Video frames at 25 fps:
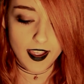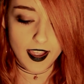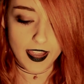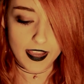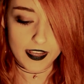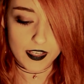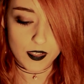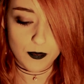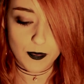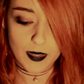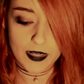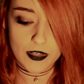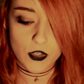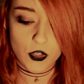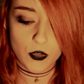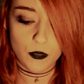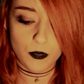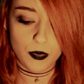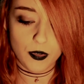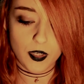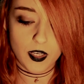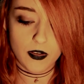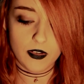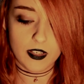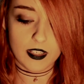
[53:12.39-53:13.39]
As mentioned
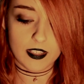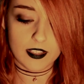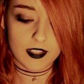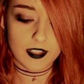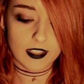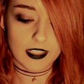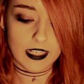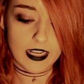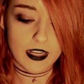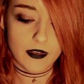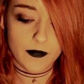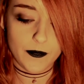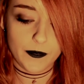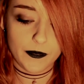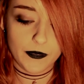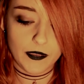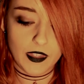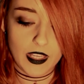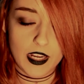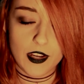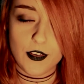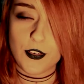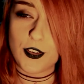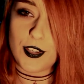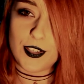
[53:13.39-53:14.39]
previously,
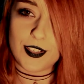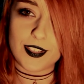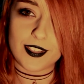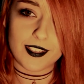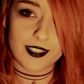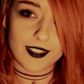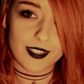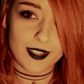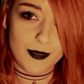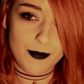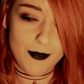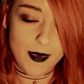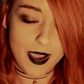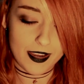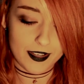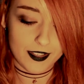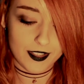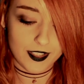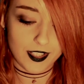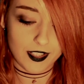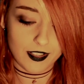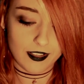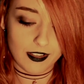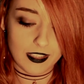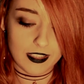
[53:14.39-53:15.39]
Aries is a
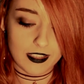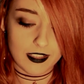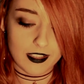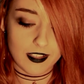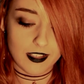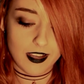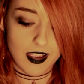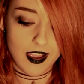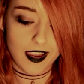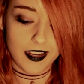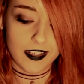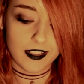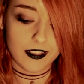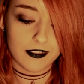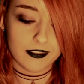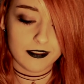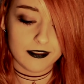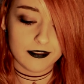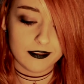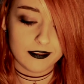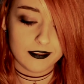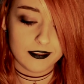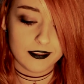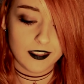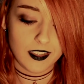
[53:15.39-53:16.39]
masculine sign,
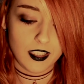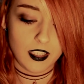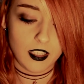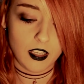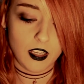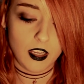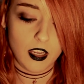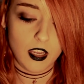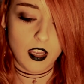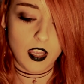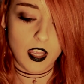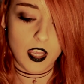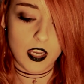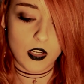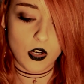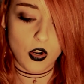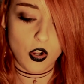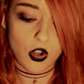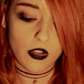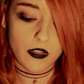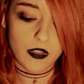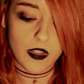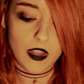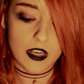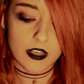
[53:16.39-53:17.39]
and
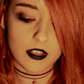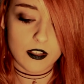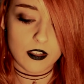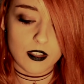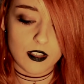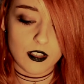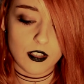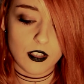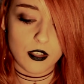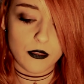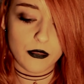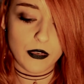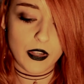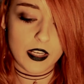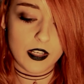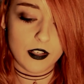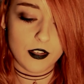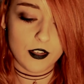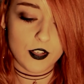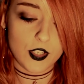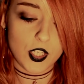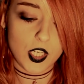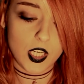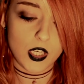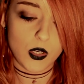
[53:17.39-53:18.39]
all that assertive
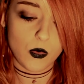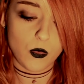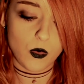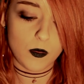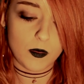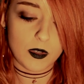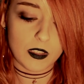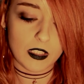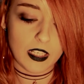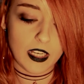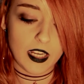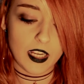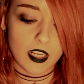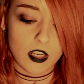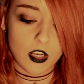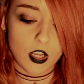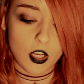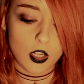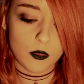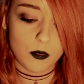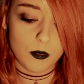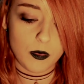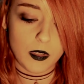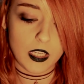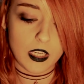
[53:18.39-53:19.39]
energy in a woman
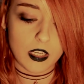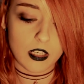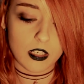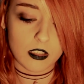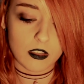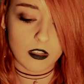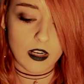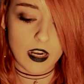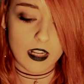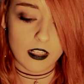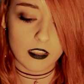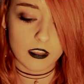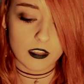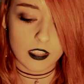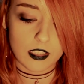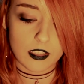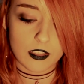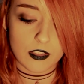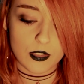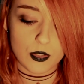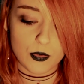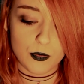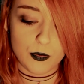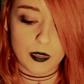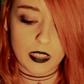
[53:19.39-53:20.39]
cannot be corralled
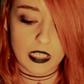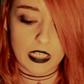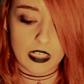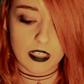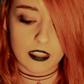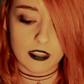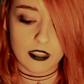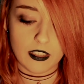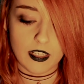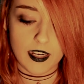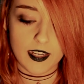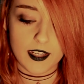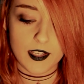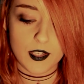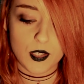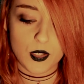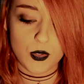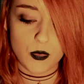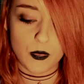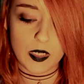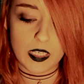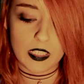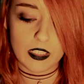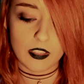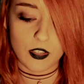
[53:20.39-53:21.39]
into being a nice,
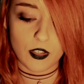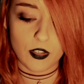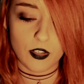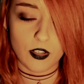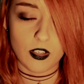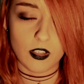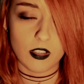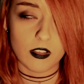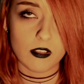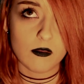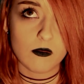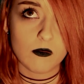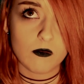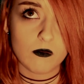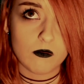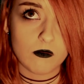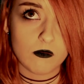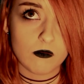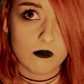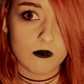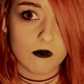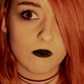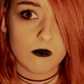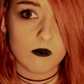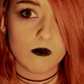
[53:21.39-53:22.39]
sweet girl.
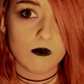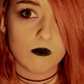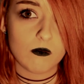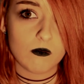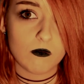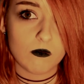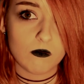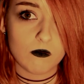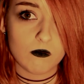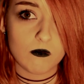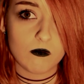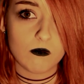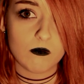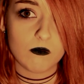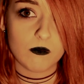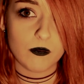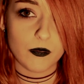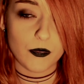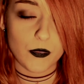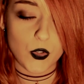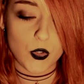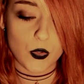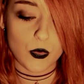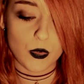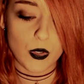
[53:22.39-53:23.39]

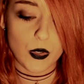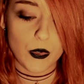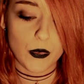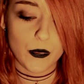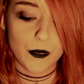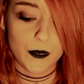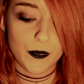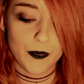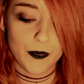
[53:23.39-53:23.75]
True.